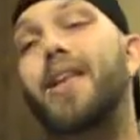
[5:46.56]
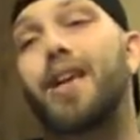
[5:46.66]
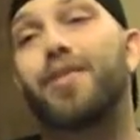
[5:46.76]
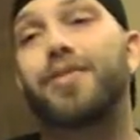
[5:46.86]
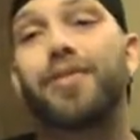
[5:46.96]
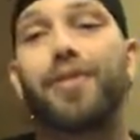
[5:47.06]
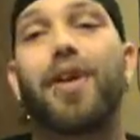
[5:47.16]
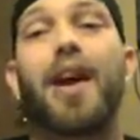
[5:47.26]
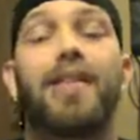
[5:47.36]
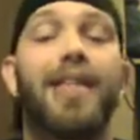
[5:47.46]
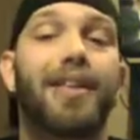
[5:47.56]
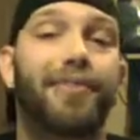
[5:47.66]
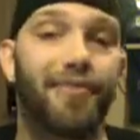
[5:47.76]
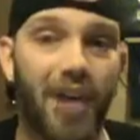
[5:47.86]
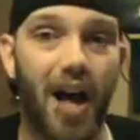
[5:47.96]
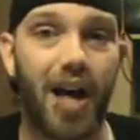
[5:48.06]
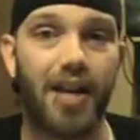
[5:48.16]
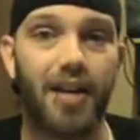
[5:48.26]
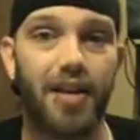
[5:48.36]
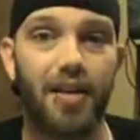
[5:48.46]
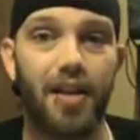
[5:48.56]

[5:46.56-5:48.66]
years of great. That's fine.